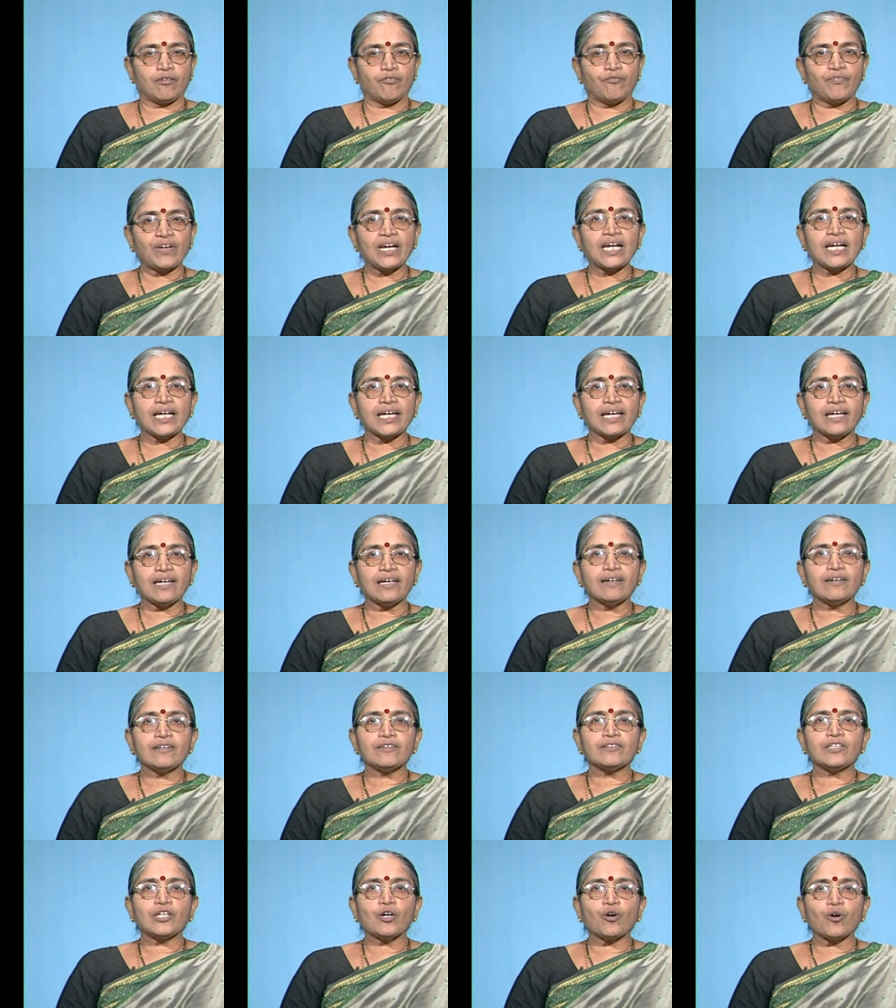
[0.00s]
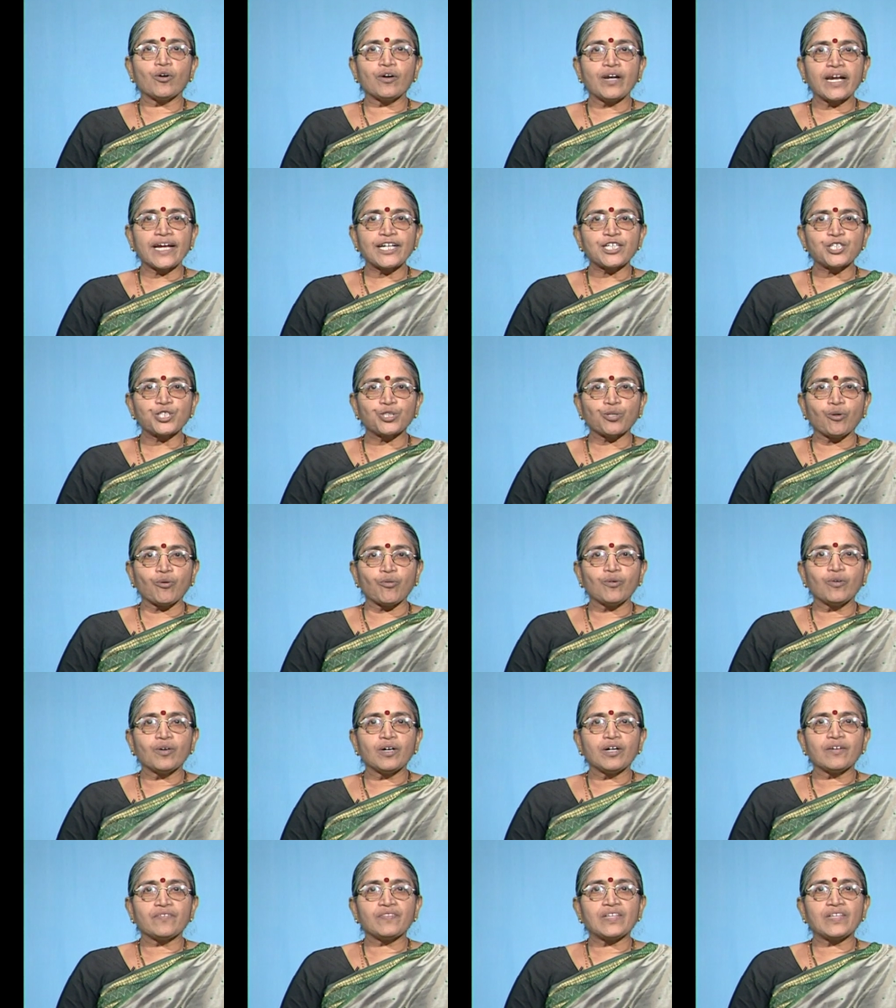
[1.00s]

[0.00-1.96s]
Willy, they only show